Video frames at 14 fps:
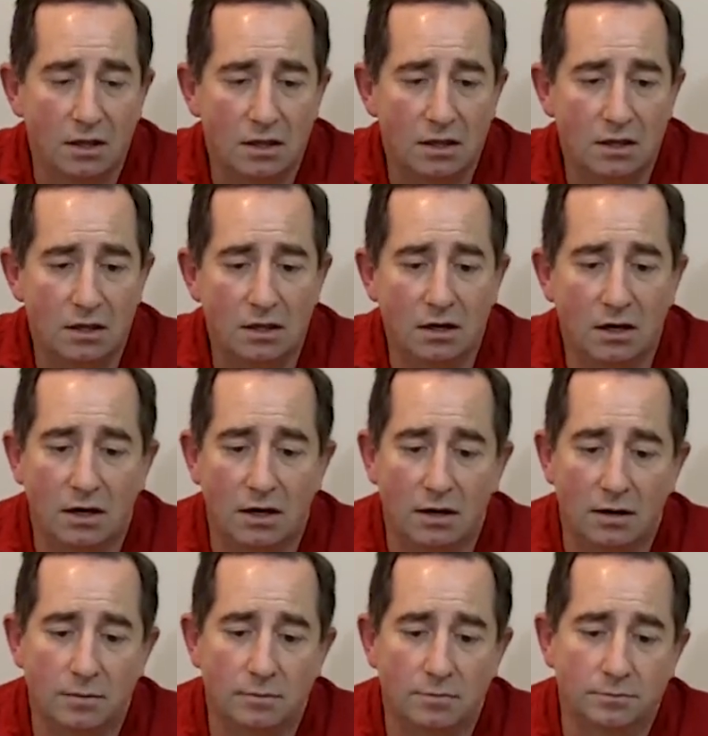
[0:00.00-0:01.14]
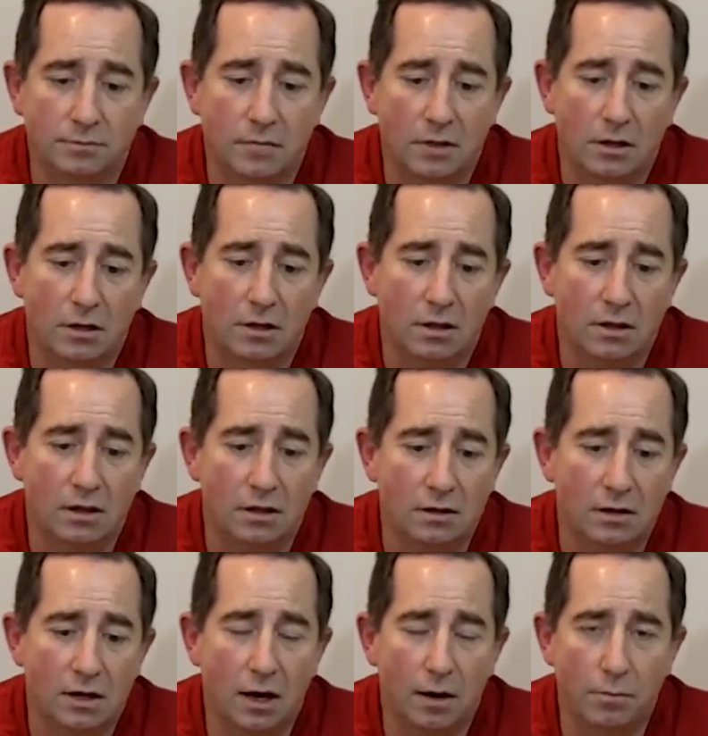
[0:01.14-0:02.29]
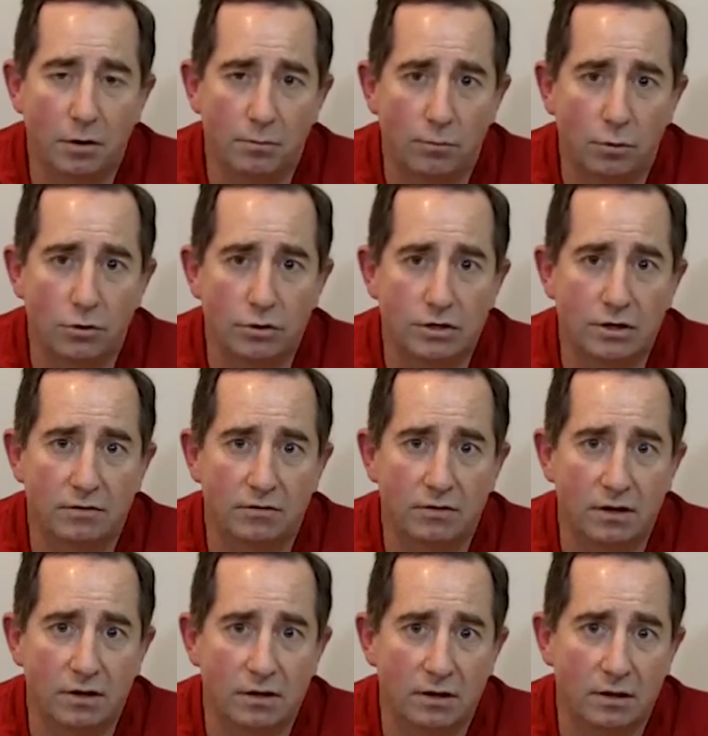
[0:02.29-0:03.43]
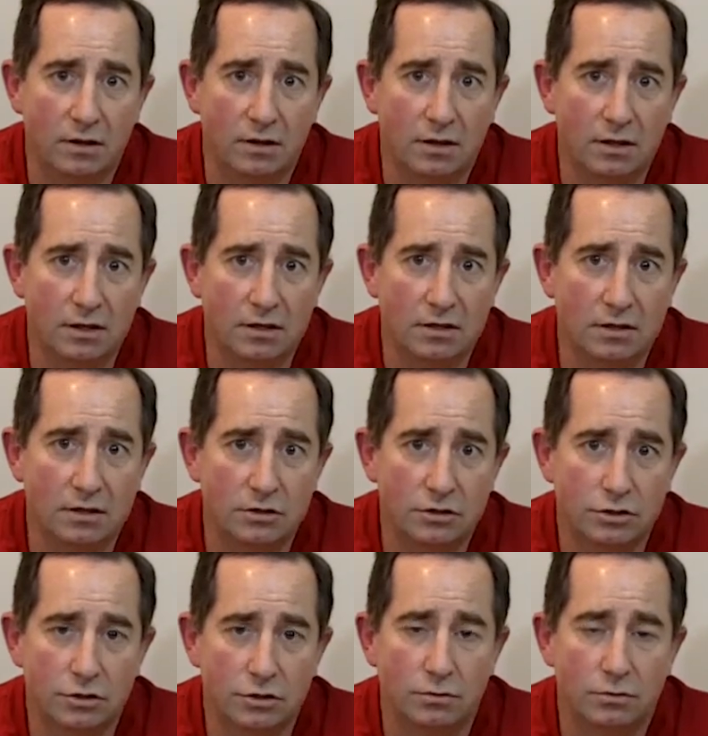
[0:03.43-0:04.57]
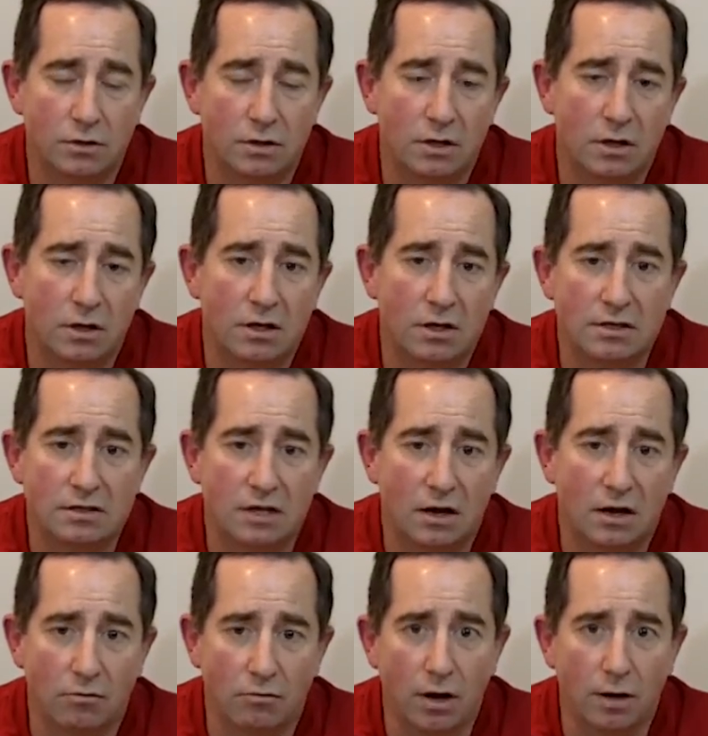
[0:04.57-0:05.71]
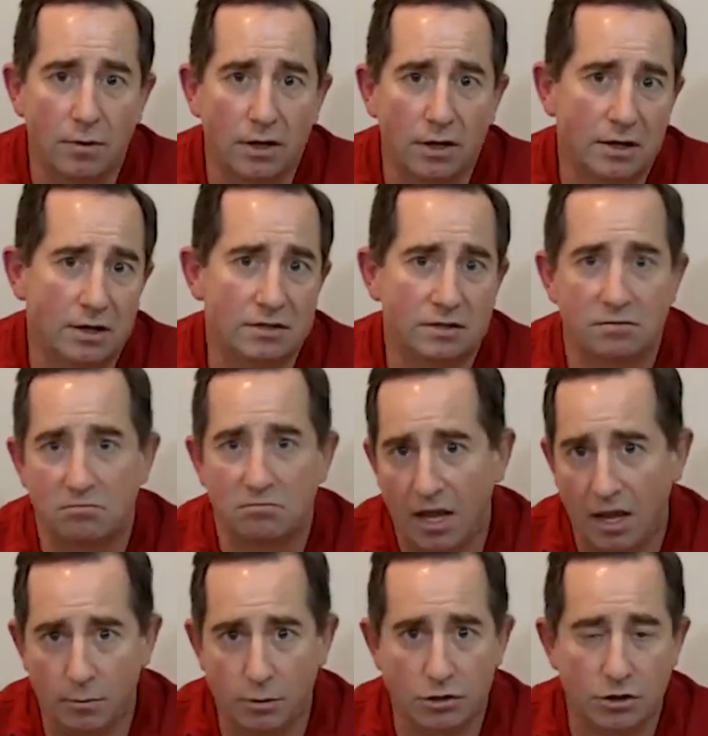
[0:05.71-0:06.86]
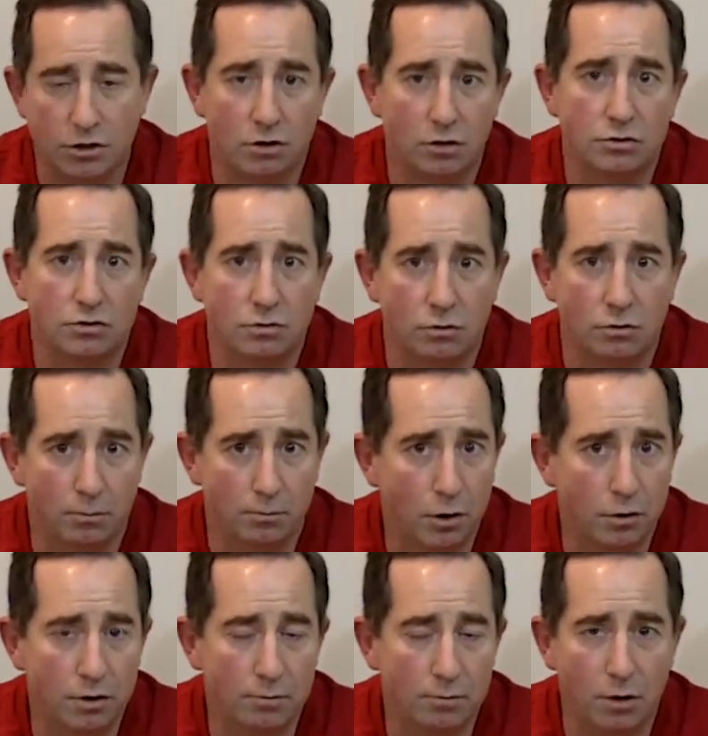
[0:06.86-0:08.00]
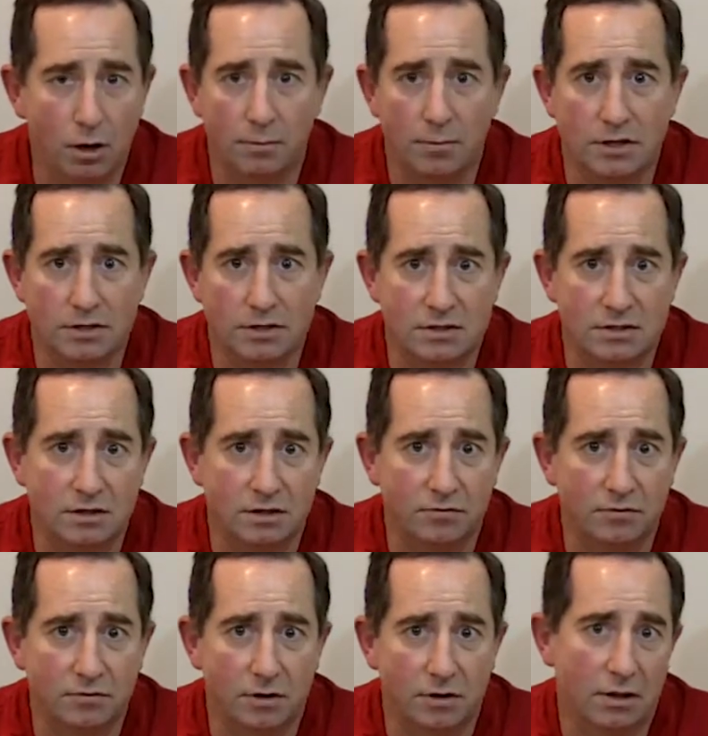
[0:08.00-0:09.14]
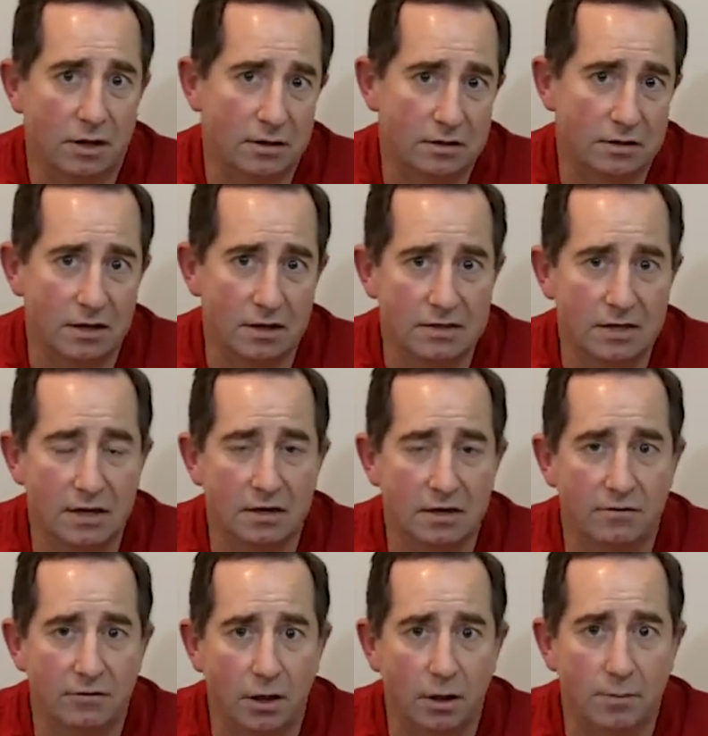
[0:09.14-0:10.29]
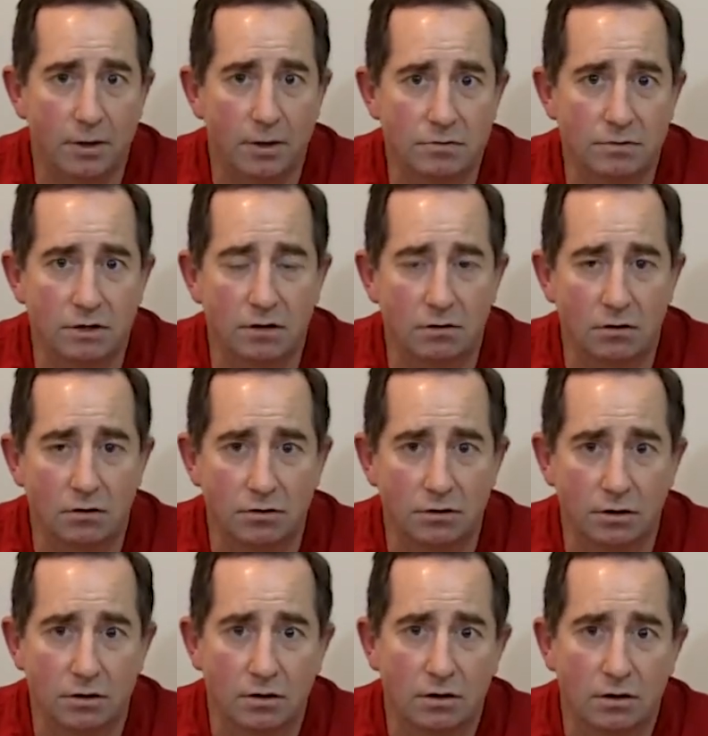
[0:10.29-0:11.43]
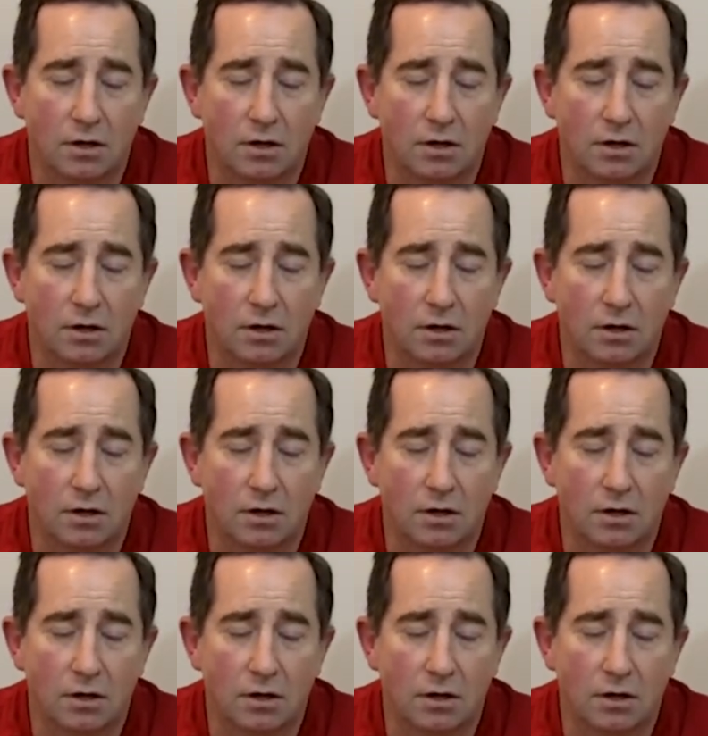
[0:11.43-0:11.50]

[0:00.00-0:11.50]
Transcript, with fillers: the, um, the upper portion of the, the shoe does not rub against hammer toes or bony prominences in the foot that uh, tend to develop as we get older.